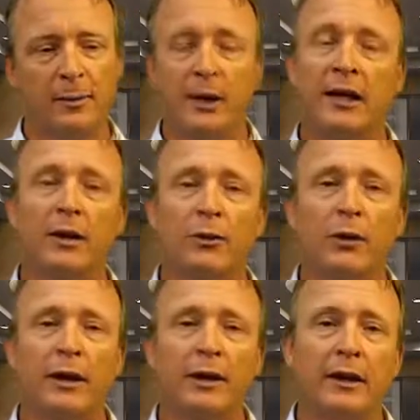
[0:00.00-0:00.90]
depending on the
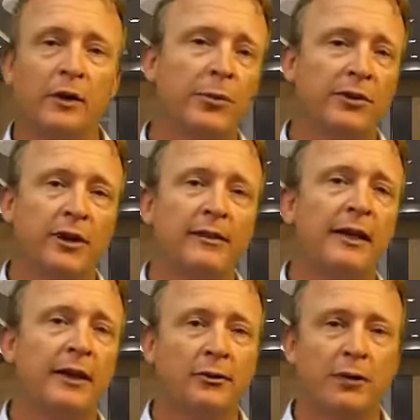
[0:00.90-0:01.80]
way that you present
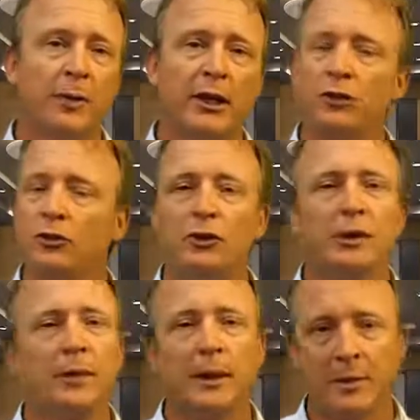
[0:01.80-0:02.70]
that information, you
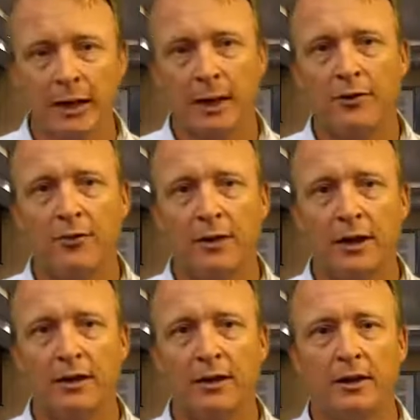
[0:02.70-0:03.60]
can make money off of
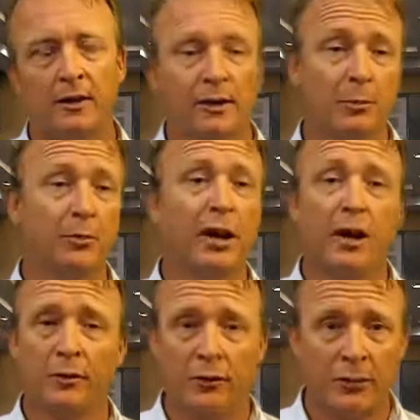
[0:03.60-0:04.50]
it. You could
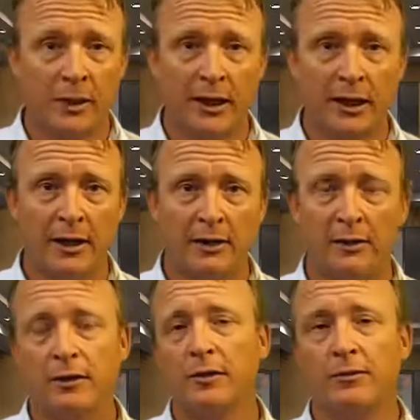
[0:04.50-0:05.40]
blog for money,
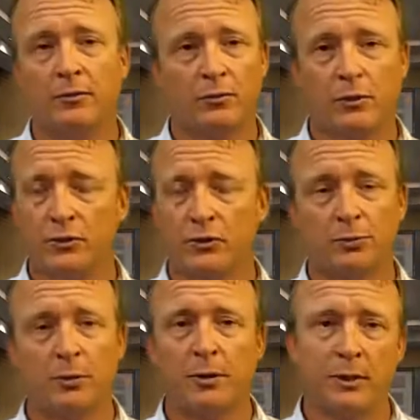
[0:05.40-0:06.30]
which
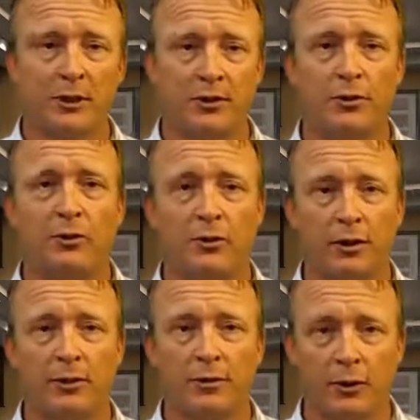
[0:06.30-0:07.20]
is pretty much through
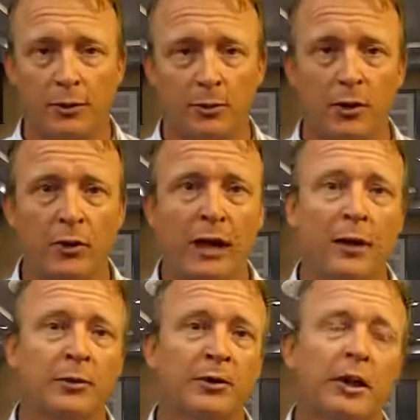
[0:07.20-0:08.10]
the affiliate
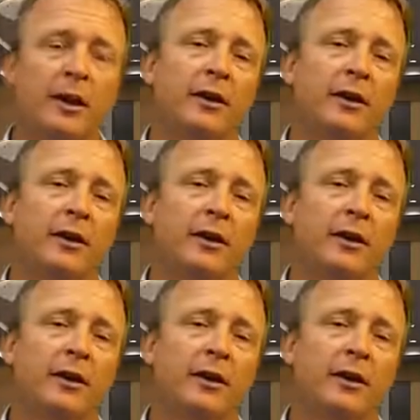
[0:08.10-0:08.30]
programs,